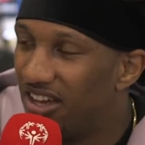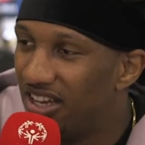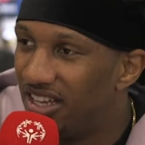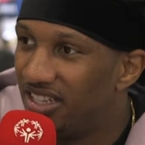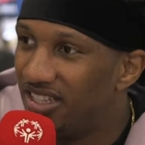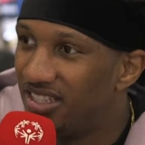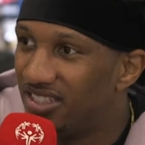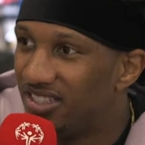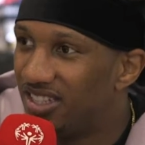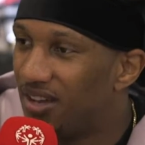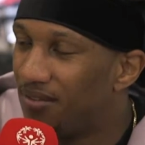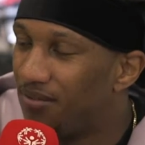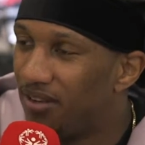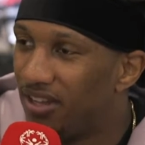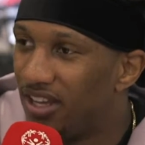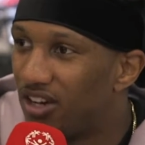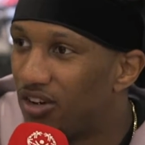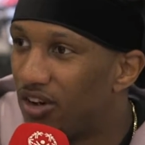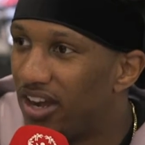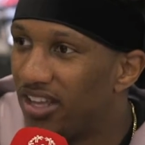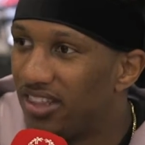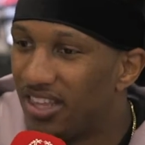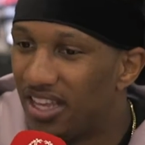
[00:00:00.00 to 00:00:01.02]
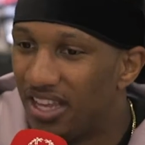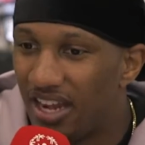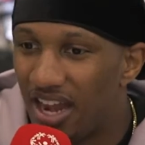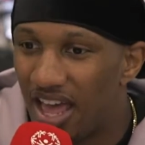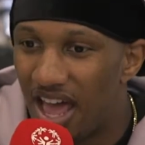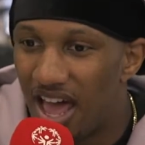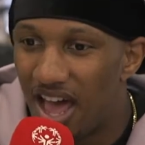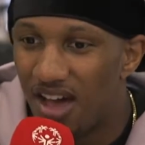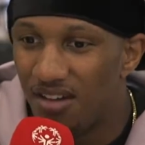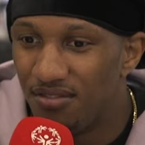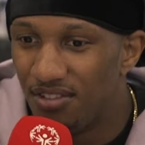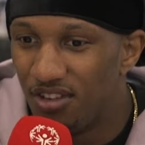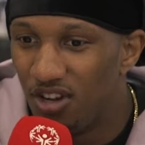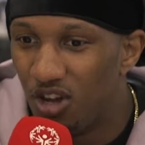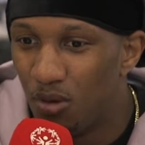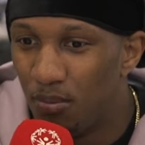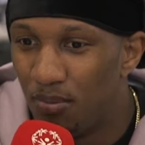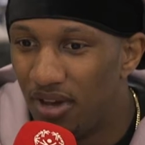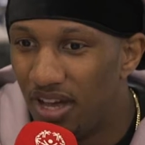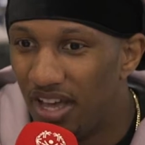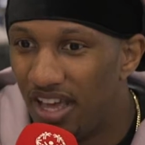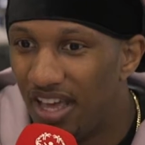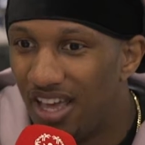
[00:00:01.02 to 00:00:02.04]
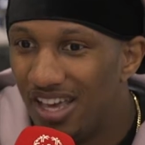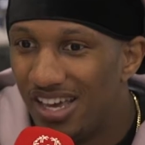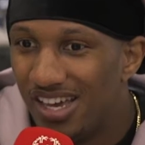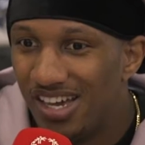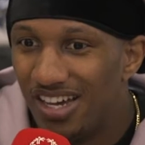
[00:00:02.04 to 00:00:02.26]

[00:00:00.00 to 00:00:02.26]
it's definitely a great thing to have, you know, but